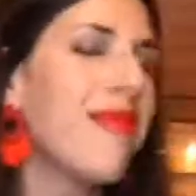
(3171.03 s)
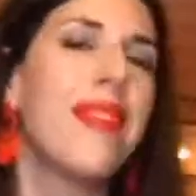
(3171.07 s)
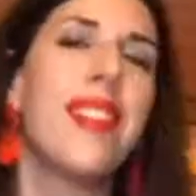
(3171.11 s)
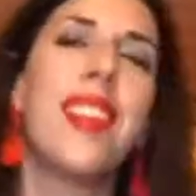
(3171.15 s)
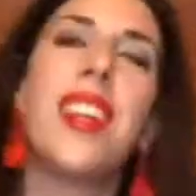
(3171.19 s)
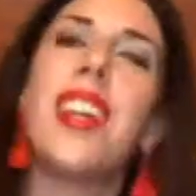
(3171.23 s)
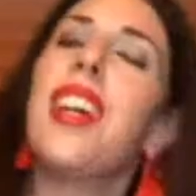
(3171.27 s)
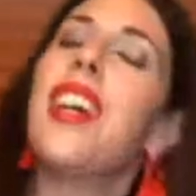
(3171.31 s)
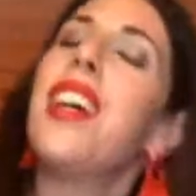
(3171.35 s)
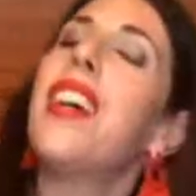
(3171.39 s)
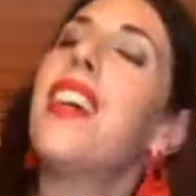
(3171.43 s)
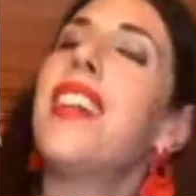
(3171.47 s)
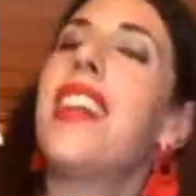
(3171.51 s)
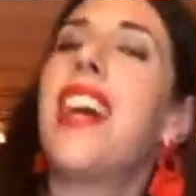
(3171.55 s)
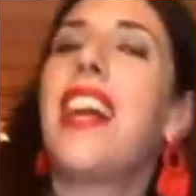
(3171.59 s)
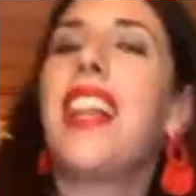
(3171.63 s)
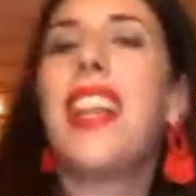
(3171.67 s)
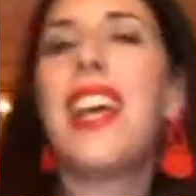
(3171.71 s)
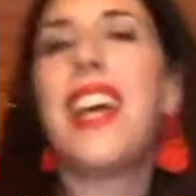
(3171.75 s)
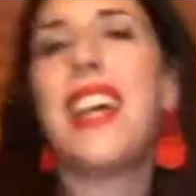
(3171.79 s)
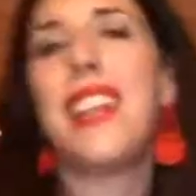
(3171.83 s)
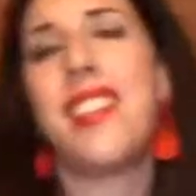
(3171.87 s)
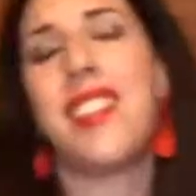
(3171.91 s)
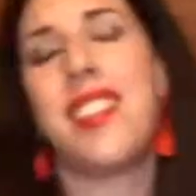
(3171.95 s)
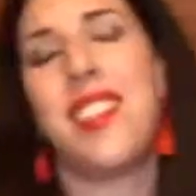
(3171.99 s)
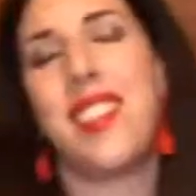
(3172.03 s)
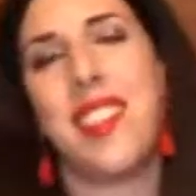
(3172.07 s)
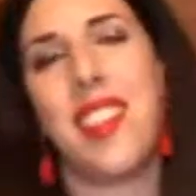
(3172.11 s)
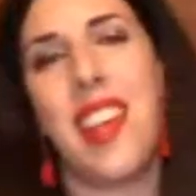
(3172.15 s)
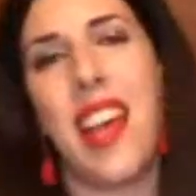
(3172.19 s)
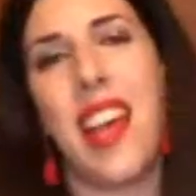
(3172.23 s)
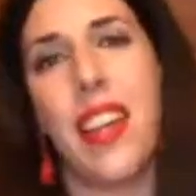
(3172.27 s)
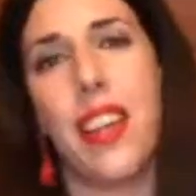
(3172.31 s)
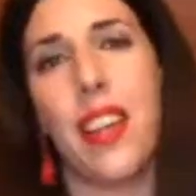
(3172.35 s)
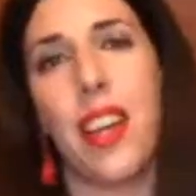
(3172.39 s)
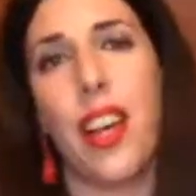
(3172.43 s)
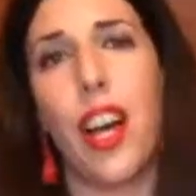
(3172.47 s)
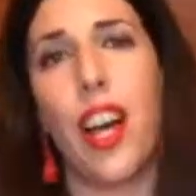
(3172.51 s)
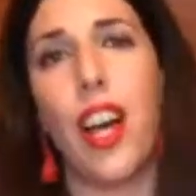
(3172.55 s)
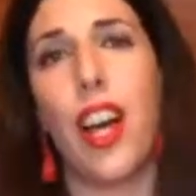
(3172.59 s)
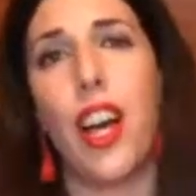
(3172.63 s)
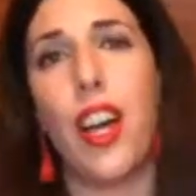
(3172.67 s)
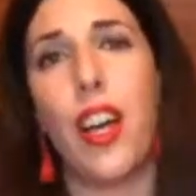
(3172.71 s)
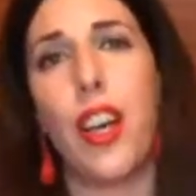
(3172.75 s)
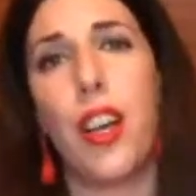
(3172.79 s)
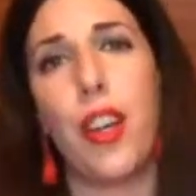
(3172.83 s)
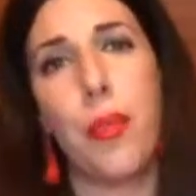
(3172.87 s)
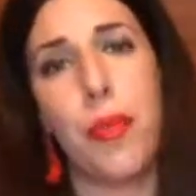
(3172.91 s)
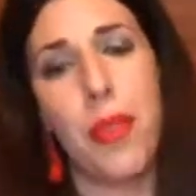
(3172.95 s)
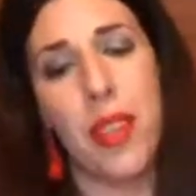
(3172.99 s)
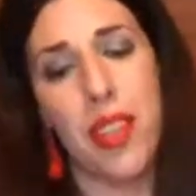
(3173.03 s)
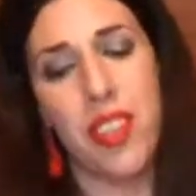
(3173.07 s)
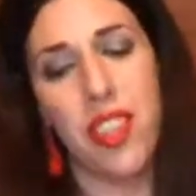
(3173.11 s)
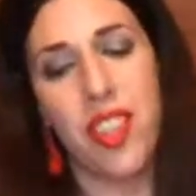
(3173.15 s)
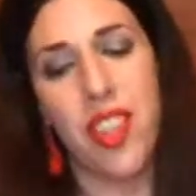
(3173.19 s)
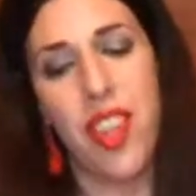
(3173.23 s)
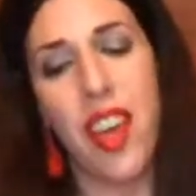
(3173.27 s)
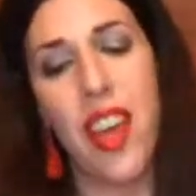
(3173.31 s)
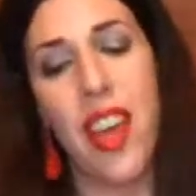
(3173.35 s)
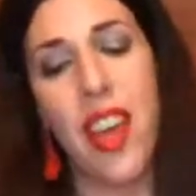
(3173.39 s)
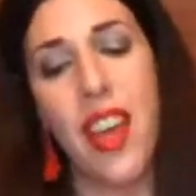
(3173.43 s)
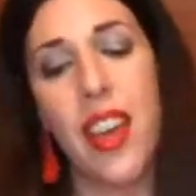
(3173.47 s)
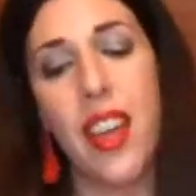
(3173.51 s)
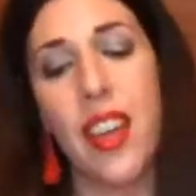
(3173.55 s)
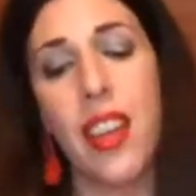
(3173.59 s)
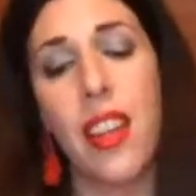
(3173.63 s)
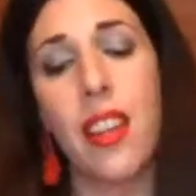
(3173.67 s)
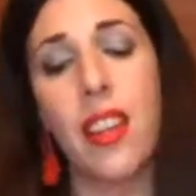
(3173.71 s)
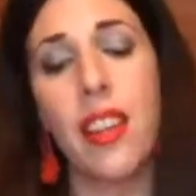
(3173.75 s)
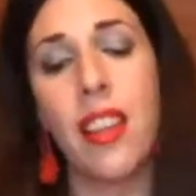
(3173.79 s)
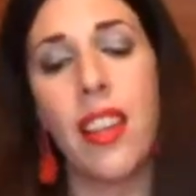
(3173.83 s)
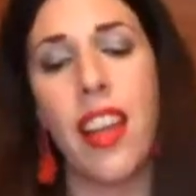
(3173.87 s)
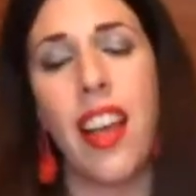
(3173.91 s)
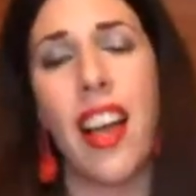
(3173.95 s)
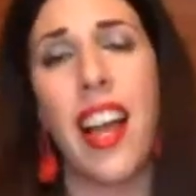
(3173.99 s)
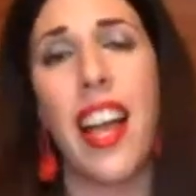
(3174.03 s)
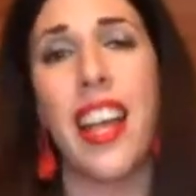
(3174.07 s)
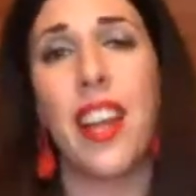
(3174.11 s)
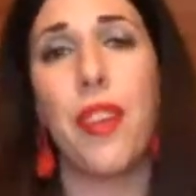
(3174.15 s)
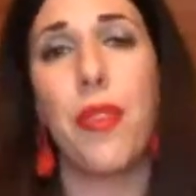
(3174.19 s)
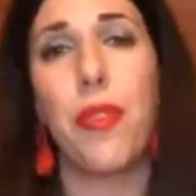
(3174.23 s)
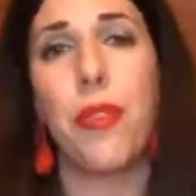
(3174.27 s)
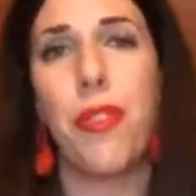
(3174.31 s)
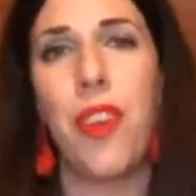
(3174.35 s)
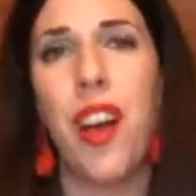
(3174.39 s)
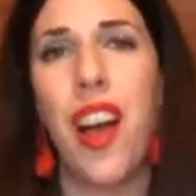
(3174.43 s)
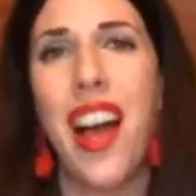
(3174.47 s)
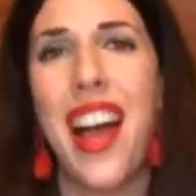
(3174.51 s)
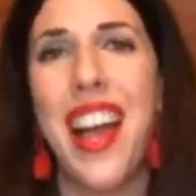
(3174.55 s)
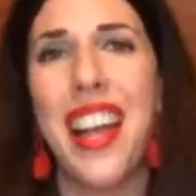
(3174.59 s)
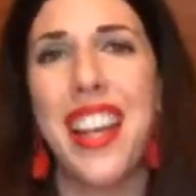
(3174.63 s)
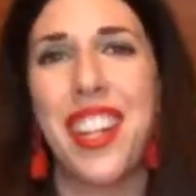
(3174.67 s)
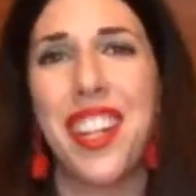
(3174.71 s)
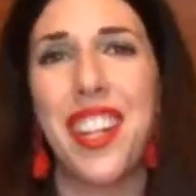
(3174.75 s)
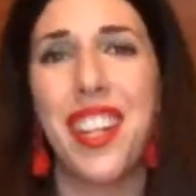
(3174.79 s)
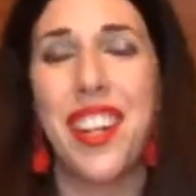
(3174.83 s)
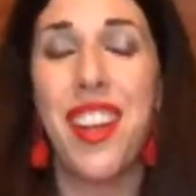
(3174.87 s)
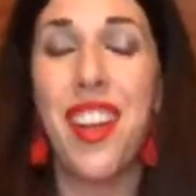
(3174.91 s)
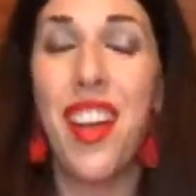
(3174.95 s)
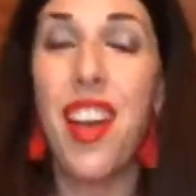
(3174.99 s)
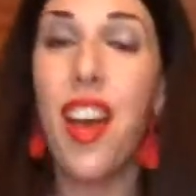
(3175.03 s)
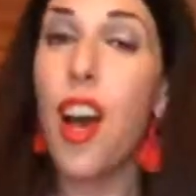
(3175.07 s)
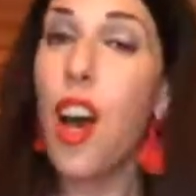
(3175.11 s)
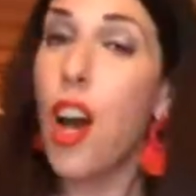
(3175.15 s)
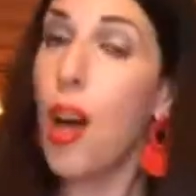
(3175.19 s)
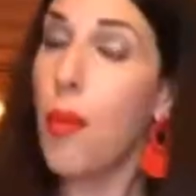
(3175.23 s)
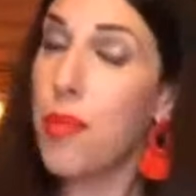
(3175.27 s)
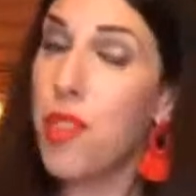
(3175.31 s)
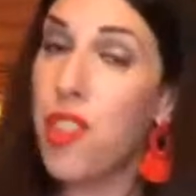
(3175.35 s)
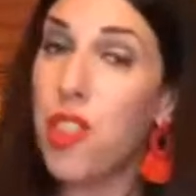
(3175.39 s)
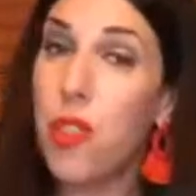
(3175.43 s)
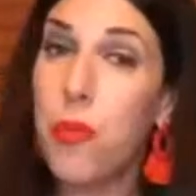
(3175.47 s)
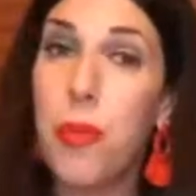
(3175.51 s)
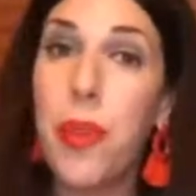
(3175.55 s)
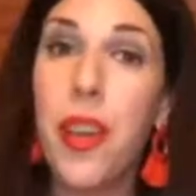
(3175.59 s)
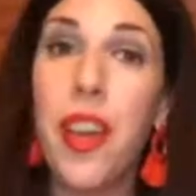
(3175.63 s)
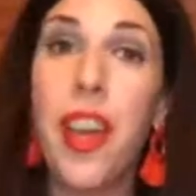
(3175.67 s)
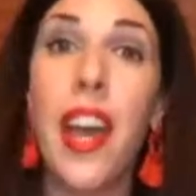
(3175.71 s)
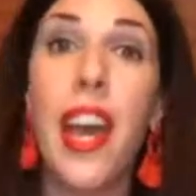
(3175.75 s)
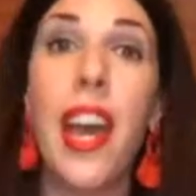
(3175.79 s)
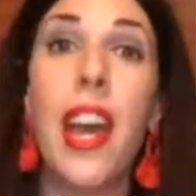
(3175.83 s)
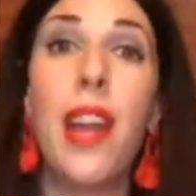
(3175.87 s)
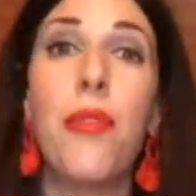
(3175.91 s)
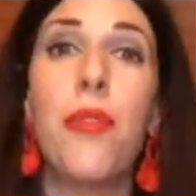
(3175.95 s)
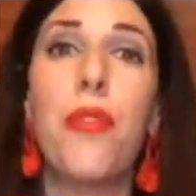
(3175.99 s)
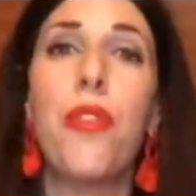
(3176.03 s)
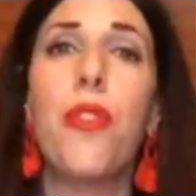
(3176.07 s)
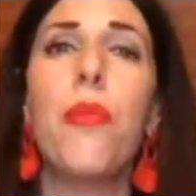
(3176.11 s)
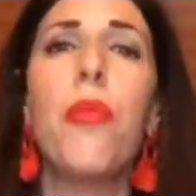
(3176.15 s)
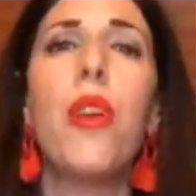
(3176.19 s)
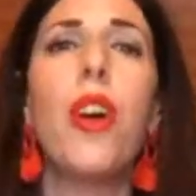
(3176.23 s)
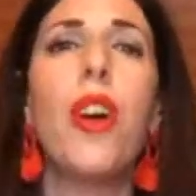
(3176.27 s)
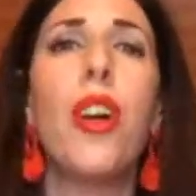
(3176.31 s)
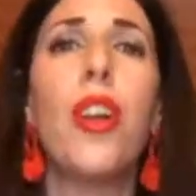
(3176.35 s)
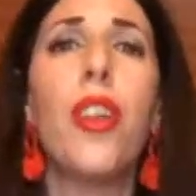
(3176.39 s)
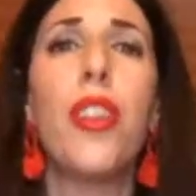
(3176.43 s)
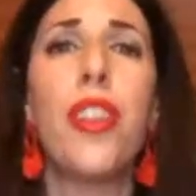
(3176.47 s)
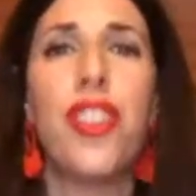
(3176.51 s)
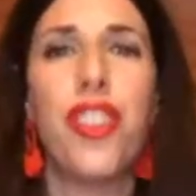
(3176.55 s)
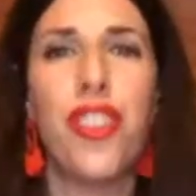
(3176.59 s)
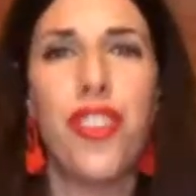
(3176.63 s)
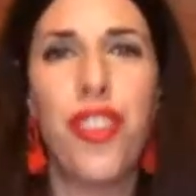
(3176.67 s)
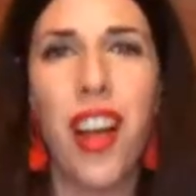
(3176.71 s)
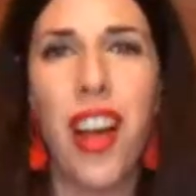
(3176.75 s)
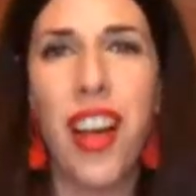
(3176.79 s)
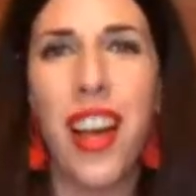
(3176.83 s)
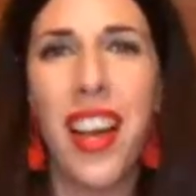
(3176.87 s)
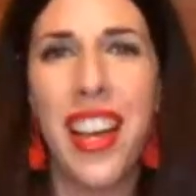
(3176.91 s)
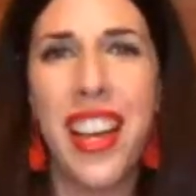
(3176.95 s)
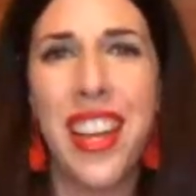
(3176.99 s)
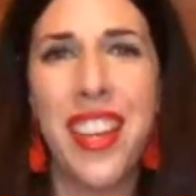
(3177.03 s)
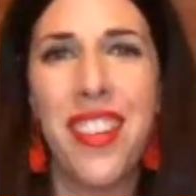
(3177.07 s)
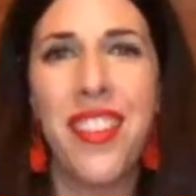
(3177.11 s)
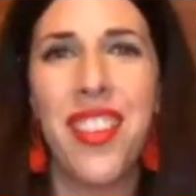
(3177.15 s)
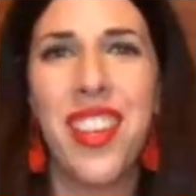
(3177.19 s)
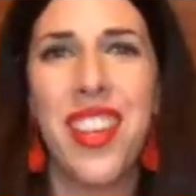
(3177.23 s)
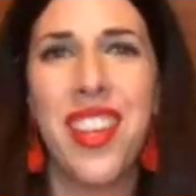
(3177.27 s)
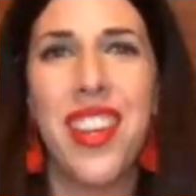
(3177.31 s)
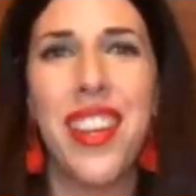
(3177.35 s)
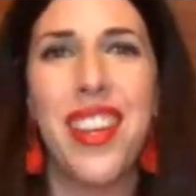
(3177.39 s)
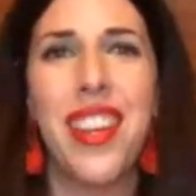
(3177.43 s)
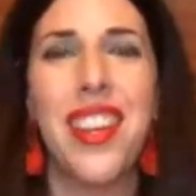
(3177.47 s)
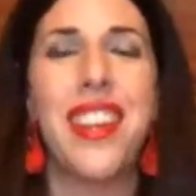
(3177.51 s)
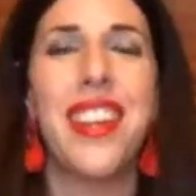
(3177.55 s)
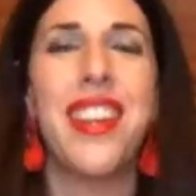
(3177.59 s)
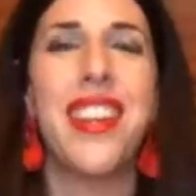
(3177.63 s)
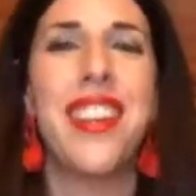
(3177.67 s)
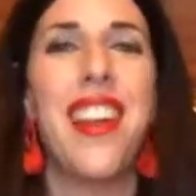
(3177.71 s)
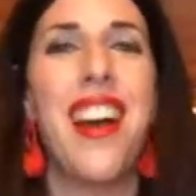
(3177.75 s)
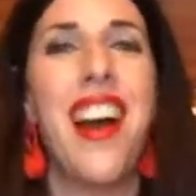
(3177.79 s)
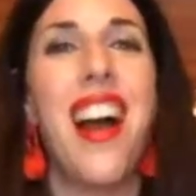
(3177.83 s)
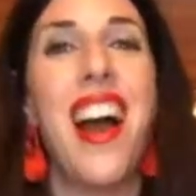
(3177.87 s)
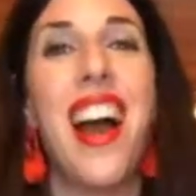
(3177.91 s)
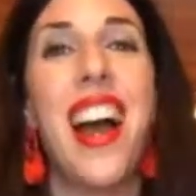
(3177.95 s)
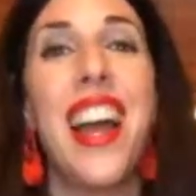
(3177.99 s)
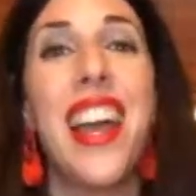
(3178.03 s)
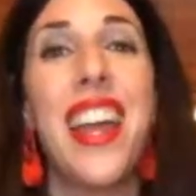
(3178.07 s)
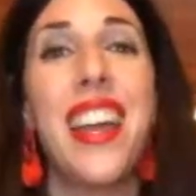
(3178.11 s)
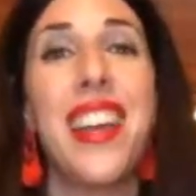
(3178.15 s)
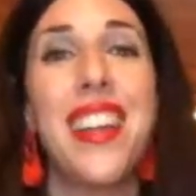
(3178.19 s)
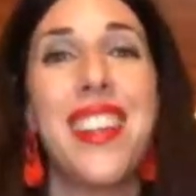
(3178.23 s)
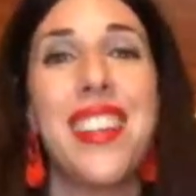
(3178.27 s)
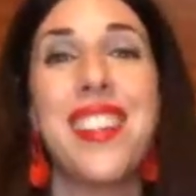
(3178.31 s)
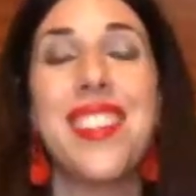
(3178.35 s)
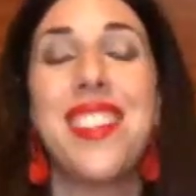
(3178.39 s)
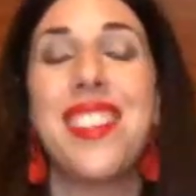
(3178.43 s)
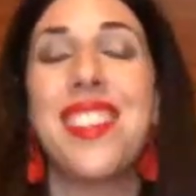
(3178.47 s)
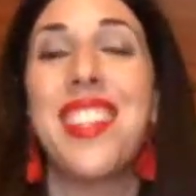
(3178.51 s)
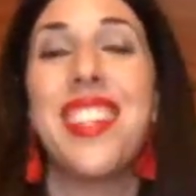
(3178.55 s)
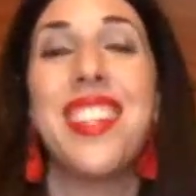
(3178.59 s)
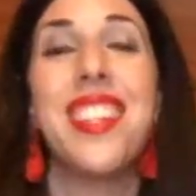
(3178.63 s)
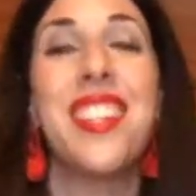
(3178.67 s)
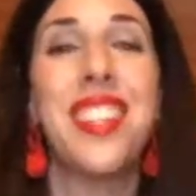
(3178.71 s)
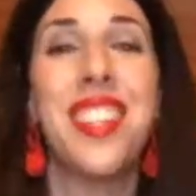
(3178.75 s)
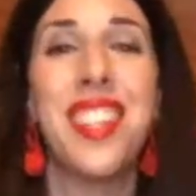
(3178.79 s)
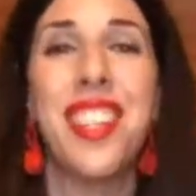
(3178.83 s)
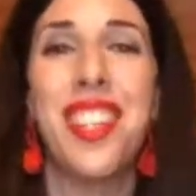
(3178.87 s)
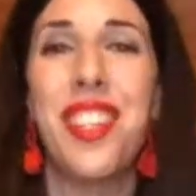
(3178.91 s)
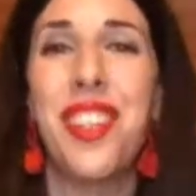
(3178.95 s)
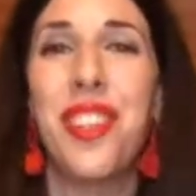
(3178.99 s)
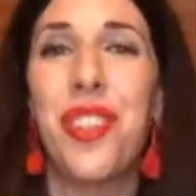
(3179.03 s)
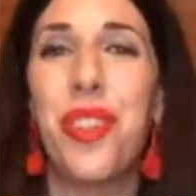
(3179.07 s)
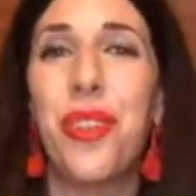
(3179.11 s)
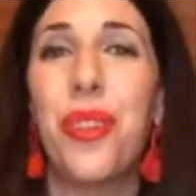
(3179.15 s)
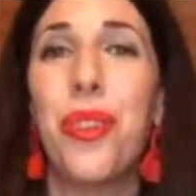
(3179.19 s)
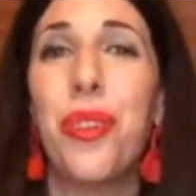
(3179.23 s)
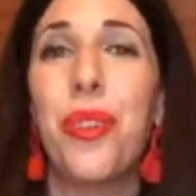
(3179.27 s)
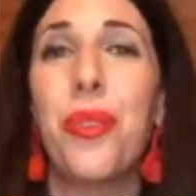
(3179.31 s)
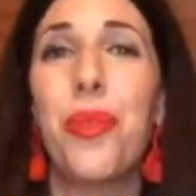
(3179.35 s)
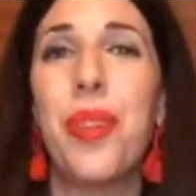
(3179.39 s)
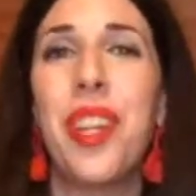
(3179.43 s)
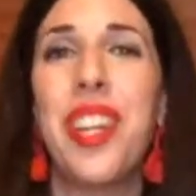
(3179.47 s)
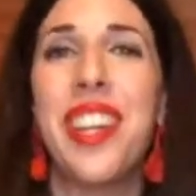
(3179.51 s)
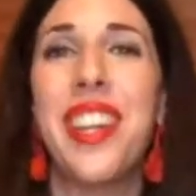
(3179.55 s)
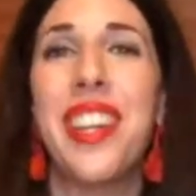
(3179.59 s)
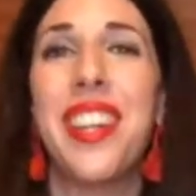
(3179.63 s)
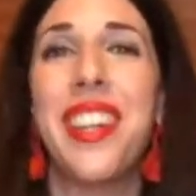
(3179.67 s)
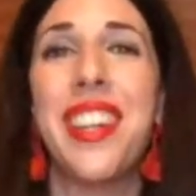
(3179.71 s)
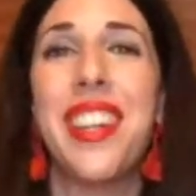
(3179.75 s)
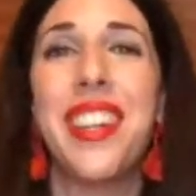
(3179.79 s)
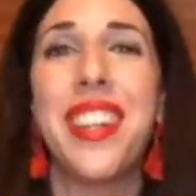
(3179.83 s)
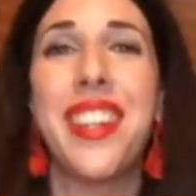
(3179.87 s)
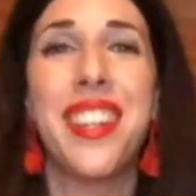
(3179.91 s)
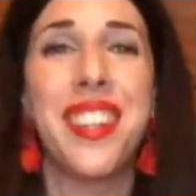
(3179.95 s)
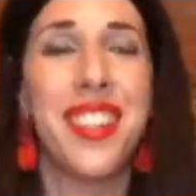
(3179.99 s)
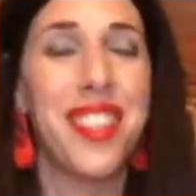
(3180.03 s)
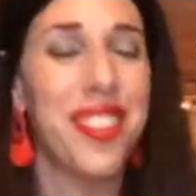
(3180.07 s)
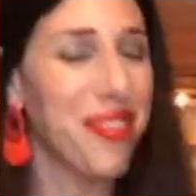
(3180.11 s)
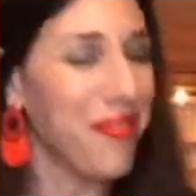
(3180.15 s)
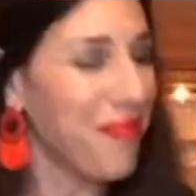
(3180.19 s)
Now let's set up the tent, light a fire. I'm spent from all the driving and hikes and canoeing.